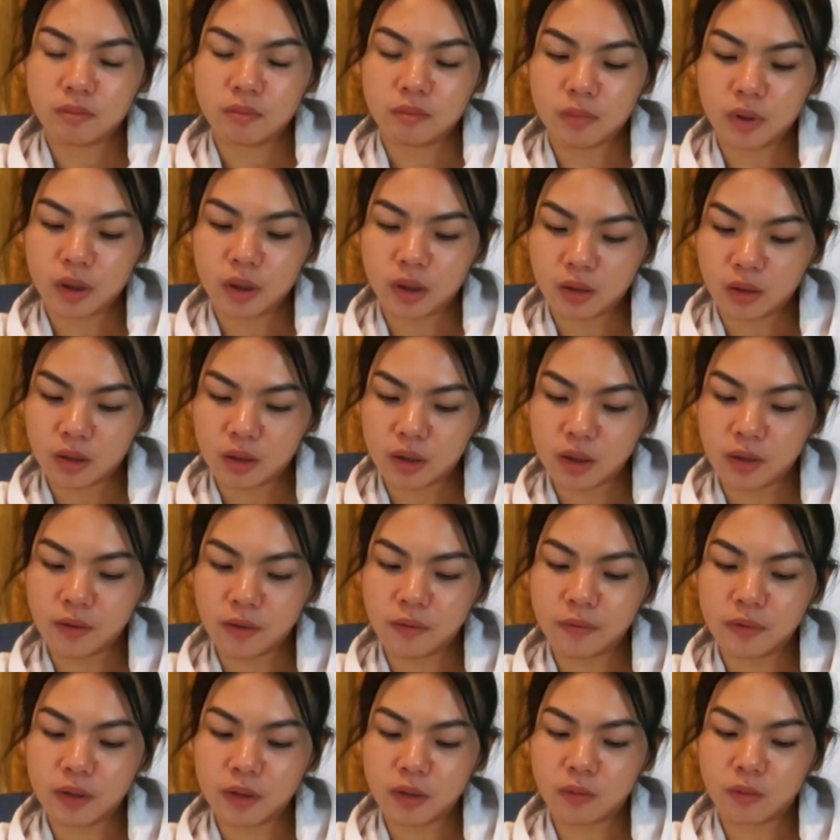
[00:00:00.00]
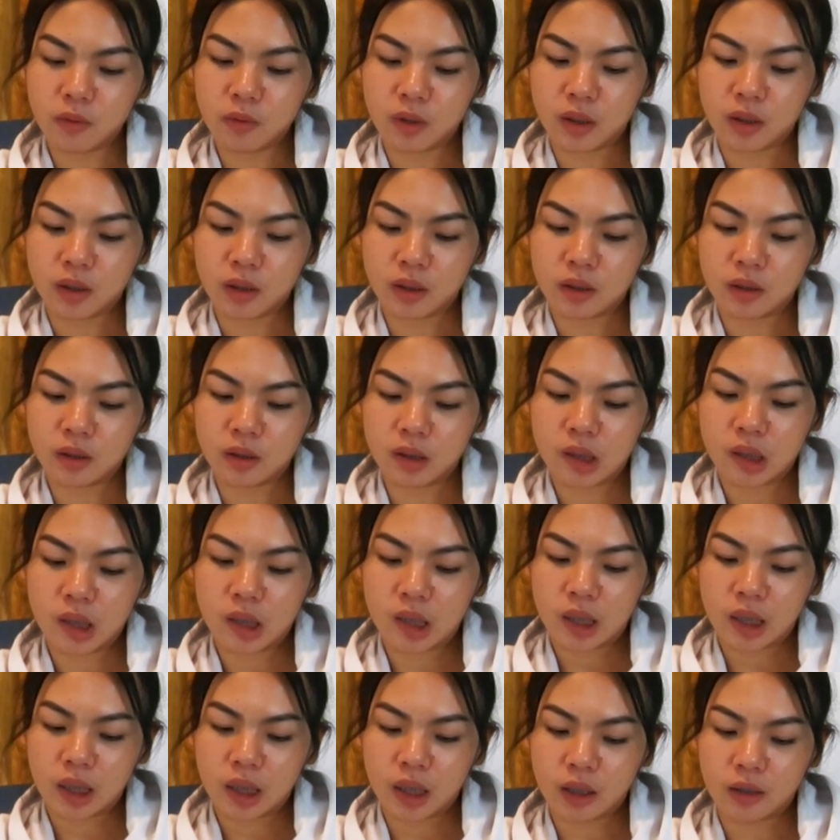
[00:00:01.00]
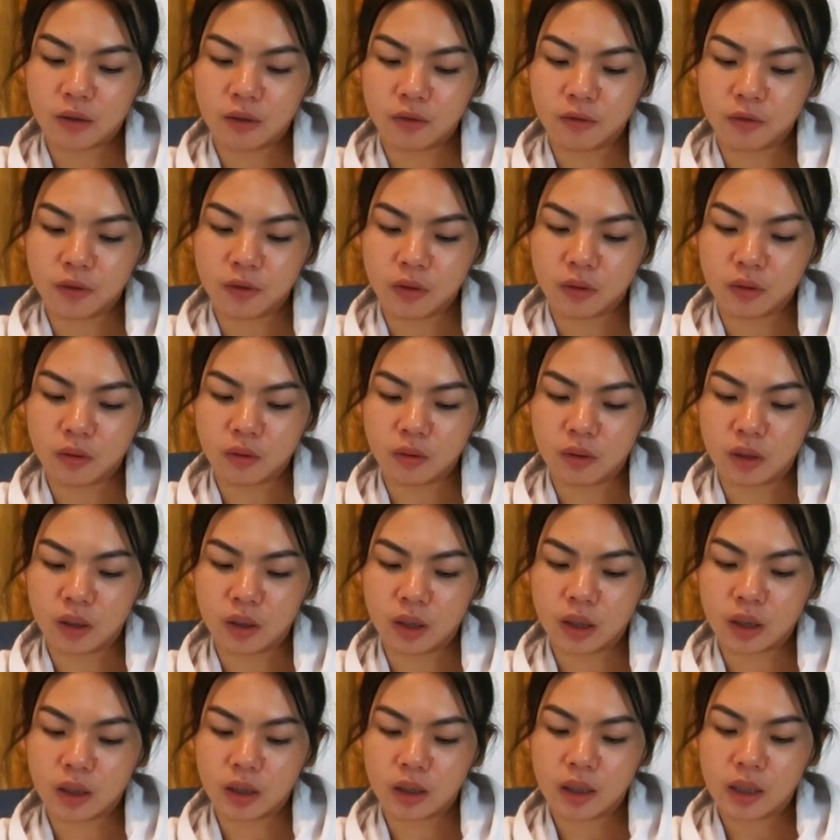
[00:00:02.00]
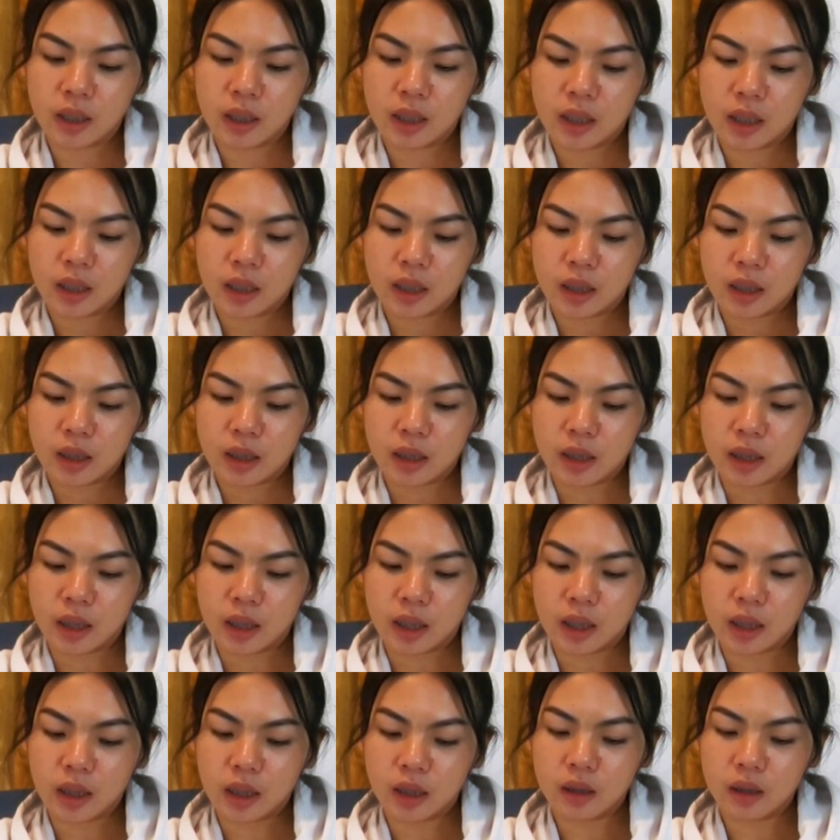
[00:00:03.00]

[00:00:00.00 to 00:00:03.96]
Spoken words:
Because if someone can feel like they